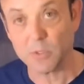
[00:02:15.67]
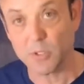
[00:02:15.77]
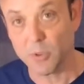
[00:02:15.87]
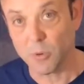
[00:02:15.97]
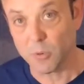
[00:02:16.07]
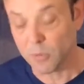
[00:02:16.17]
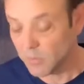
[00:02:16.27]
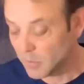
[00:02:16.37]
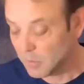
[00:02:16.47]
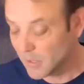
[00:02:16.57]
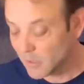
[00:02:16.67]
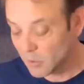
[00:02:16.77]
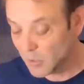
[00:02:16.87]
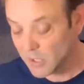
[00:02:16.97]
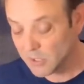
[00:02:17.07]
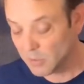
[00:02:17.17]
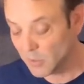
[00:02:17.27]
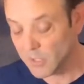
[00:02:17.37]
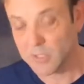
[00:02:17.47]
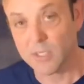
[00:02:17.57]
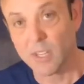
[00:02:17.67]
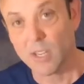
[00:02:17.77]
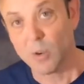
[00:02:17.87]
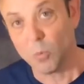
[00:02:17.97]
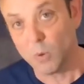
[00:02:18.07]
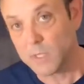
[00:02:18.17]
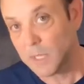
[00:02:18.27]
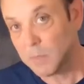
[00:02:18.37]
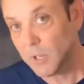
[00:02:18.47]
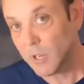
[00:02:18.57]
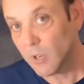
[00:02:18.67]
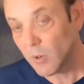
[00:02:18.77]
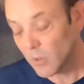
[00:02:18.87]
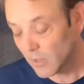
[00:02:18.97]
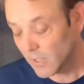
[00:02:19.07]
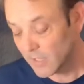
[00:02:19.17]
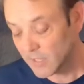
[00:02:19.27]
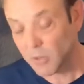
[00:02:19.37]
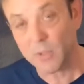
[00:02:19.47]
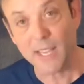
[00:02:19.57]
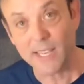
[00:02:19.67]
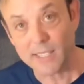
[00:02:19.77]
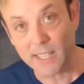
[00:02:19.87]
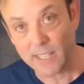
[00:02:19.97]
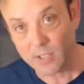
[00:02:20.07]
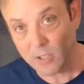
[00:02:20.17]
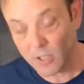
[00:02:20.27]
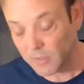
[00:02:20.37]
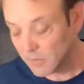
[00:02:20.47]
So the big question was, once I put it on, is it okay to take it off?